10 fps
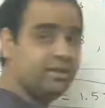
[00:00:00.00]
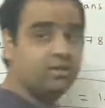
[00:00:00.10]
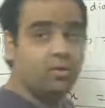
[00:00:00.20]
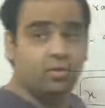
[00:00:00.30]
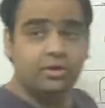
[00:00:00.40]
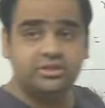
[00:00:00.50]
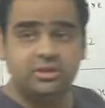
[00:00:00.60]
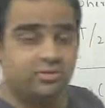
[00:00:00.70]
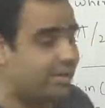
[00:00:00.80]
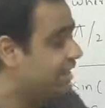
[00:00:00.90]
the
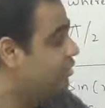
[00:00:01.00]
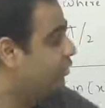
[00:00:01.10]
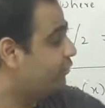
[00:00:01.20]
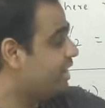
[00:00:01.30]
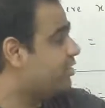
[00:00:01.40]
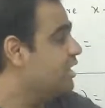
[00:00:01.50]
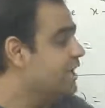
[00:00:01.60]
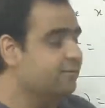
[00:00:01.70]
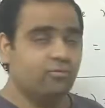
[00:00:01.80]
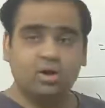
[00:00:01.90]
original value of x,
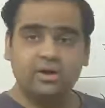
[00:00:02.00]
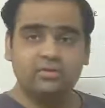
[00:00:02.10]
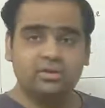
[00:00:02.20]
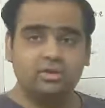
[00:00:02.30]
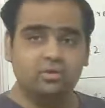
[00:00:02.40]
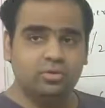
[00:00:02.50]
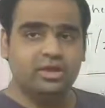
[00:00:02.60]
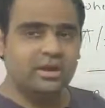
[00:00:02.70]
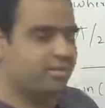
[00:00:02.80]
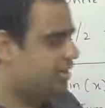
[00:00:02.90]
whatever the user
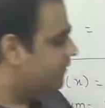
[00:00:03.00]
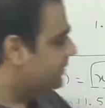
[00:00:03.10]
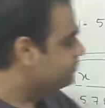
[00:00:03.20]
has given,